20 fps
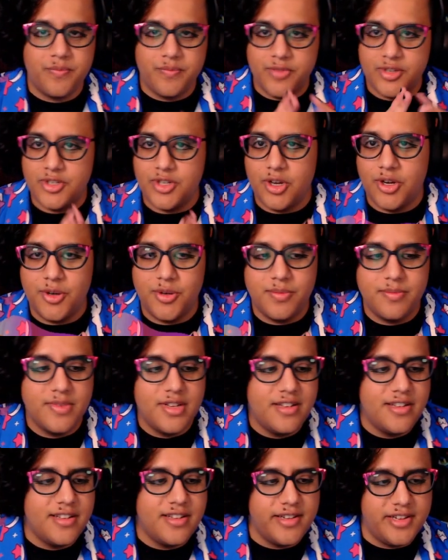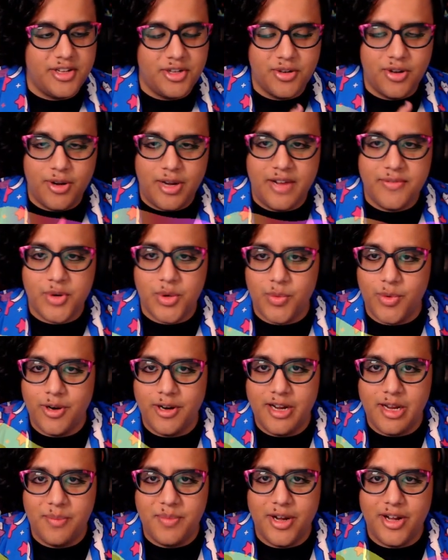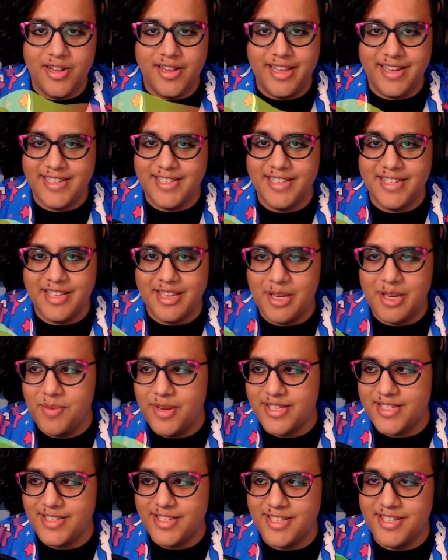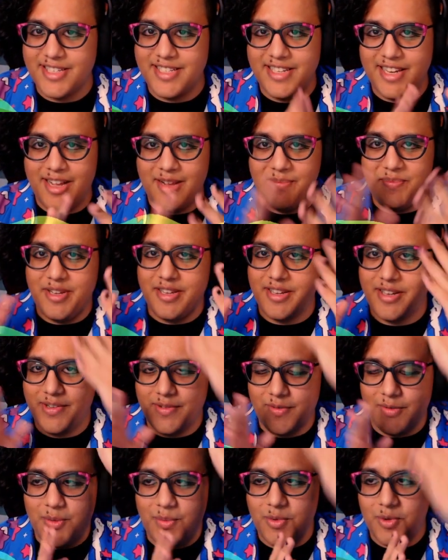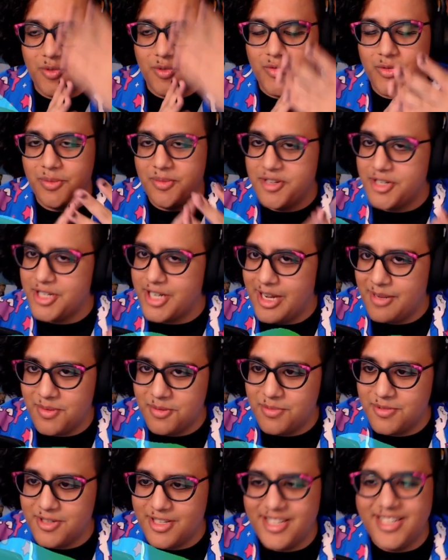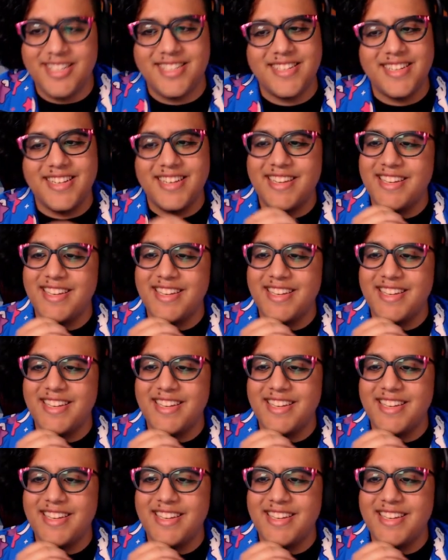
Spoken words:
So you don't have to worry about like deleted messages not being removed from the chat bubbles.